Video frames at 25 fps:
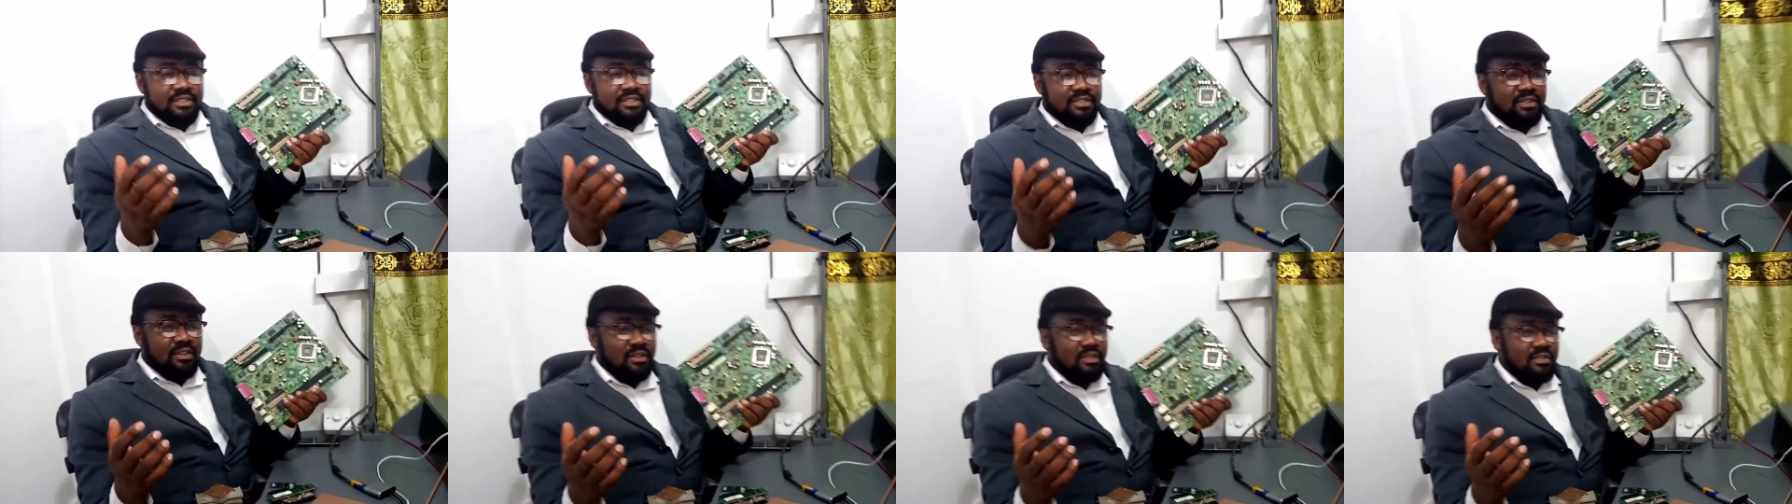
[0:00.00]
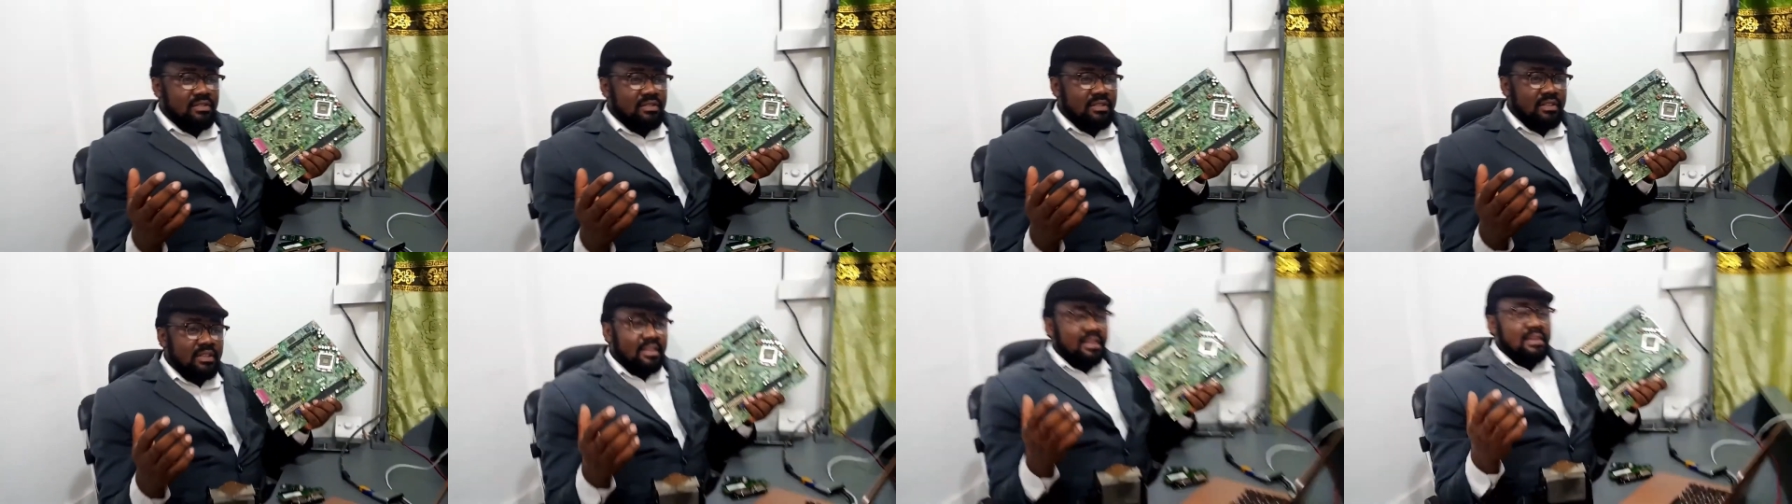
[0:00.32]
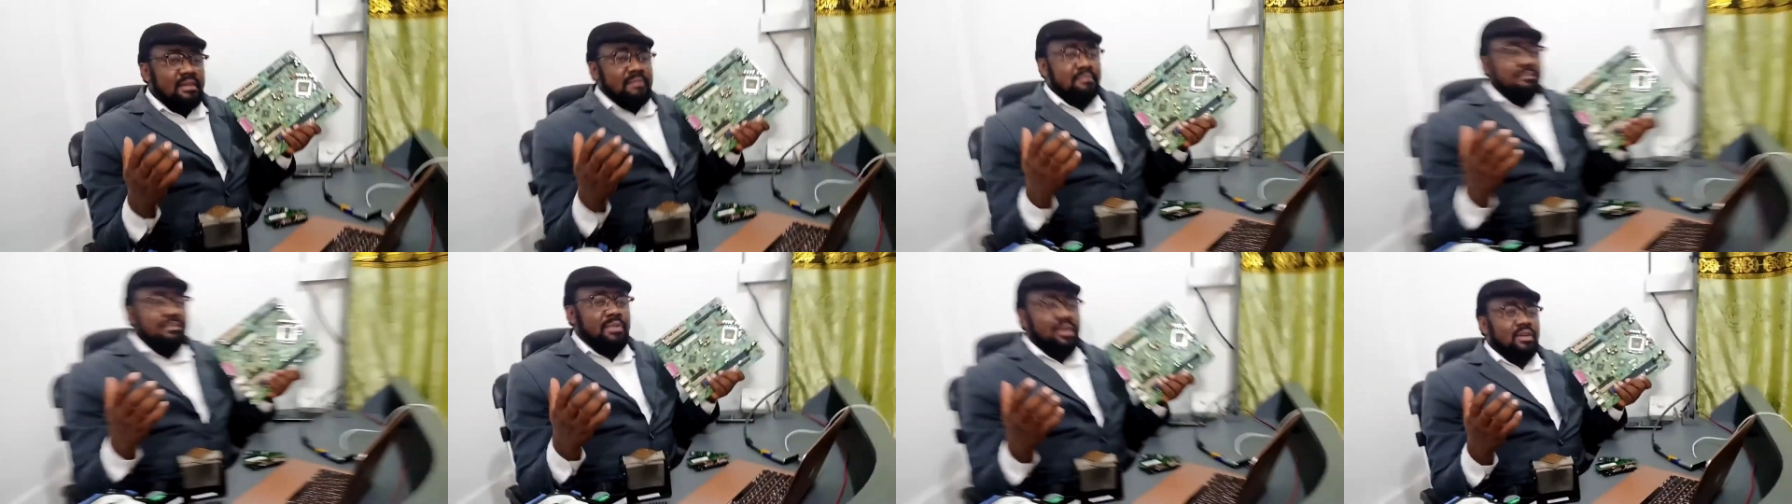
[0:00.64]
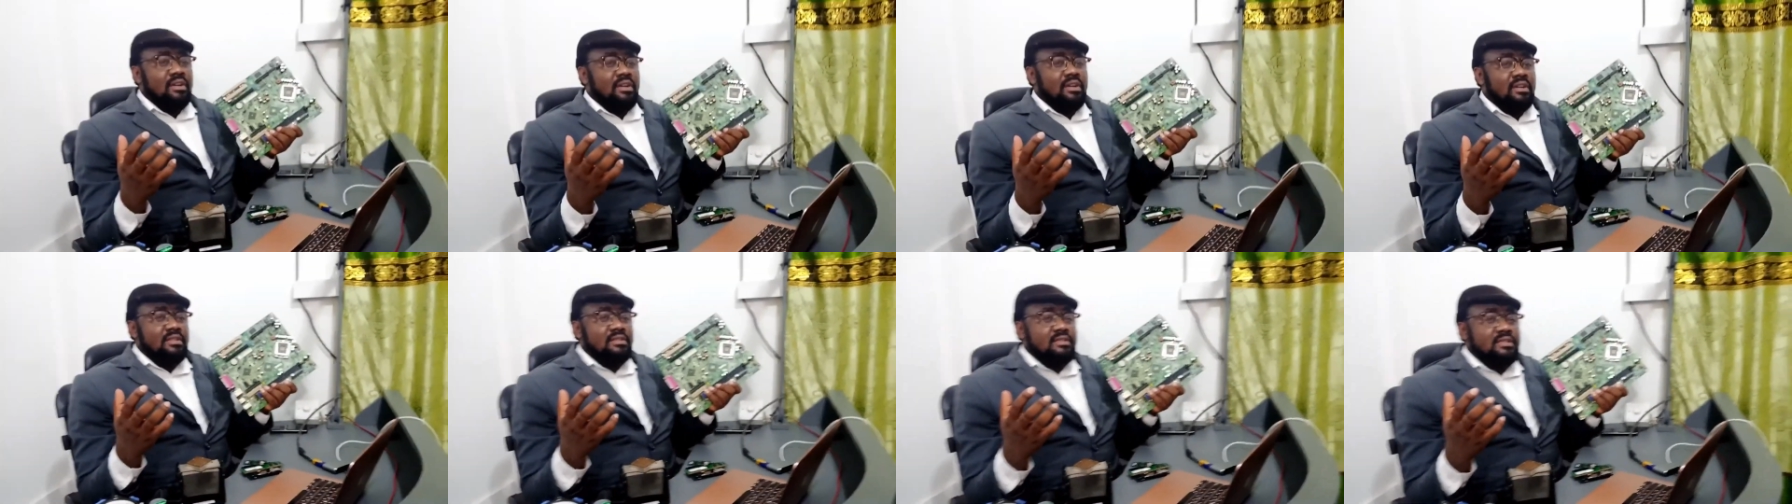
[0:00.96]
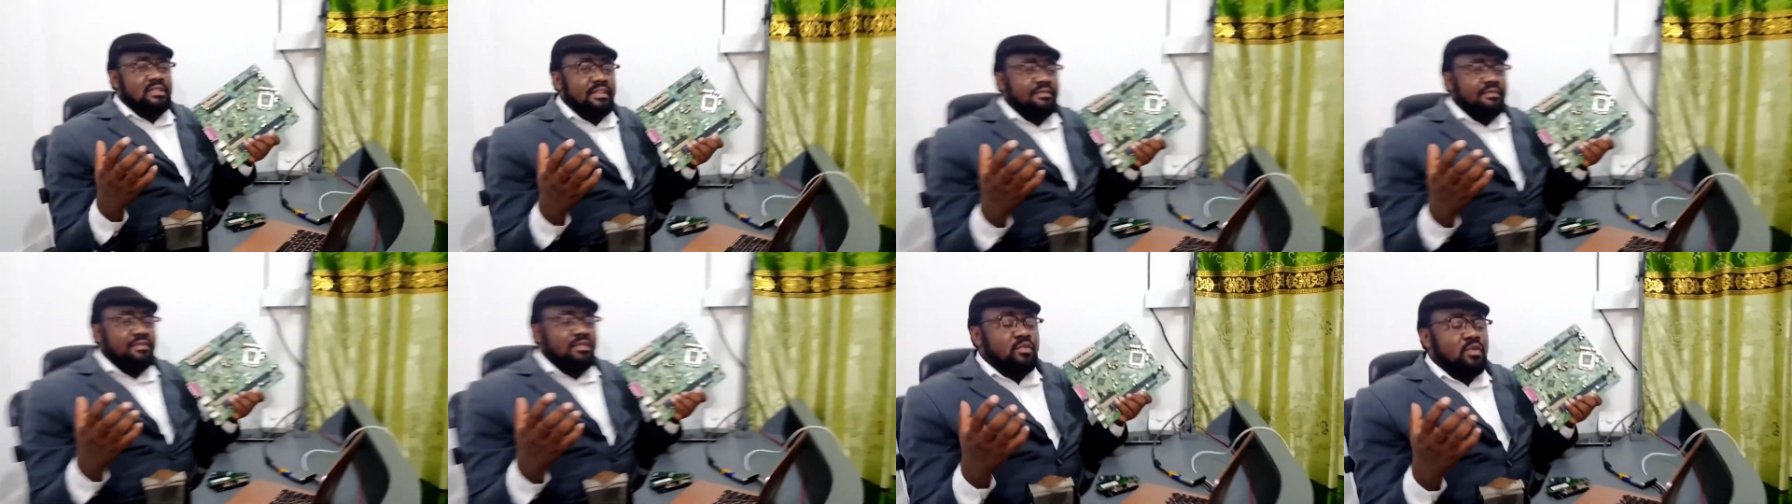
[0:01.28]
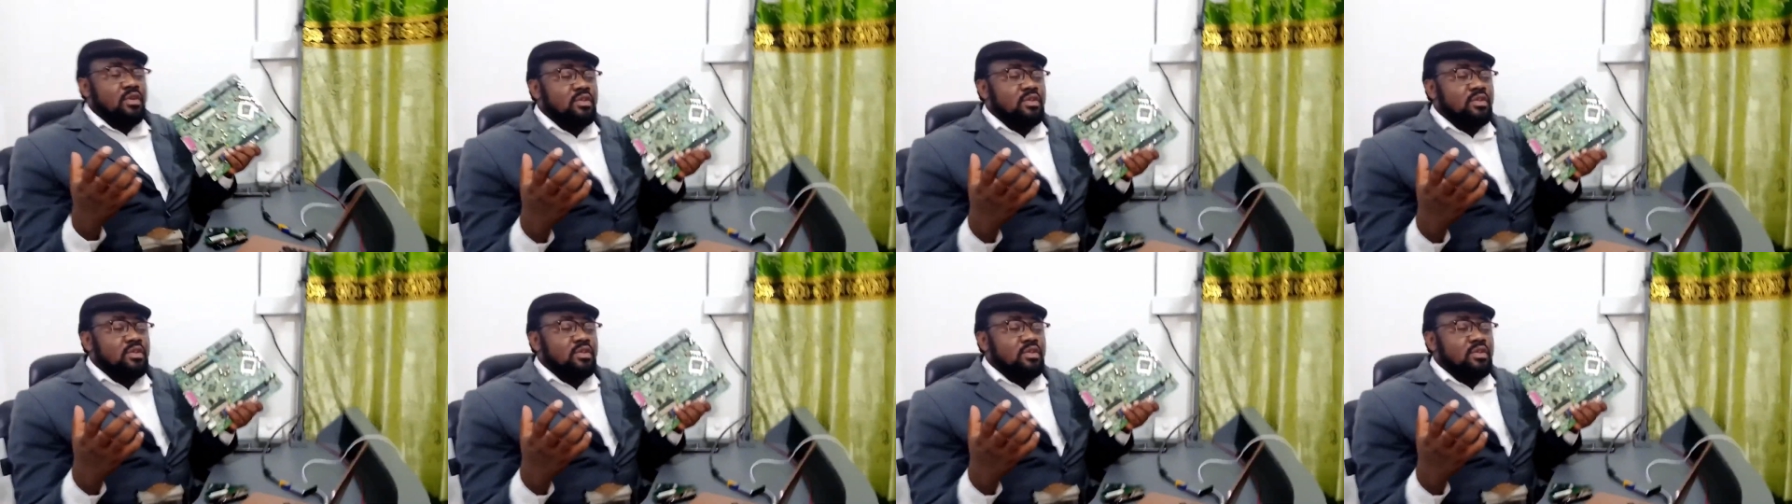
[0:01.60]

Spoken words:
slots? Because if you